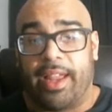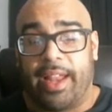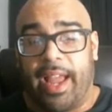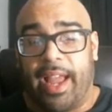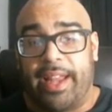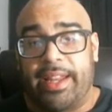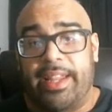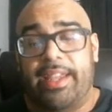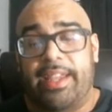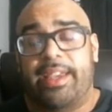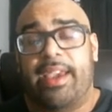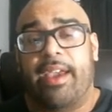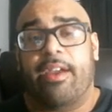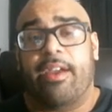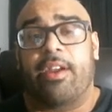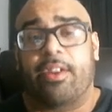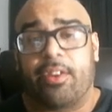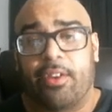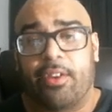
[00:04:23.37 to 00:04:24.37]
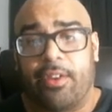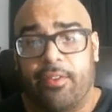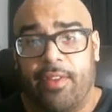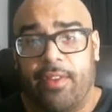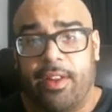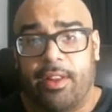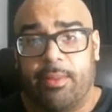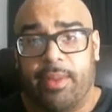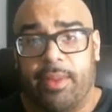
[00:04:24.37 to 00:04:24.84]
I need character
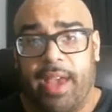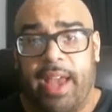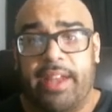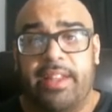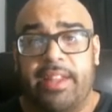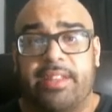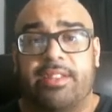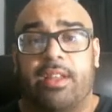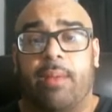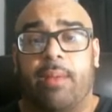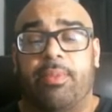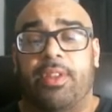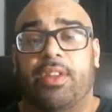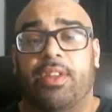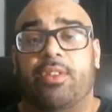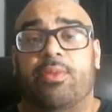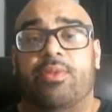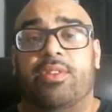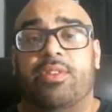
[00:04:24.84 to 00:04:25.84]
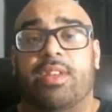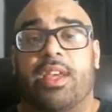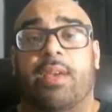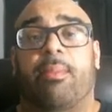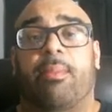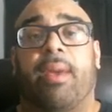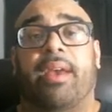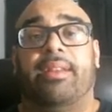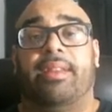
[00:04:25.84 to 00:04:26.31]
development. I need something to sink
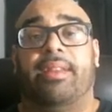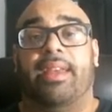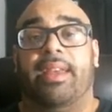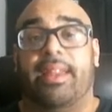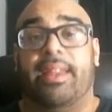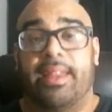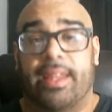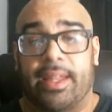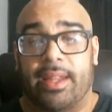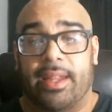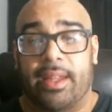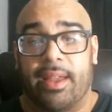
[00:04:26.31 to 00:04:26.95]
my teeth in.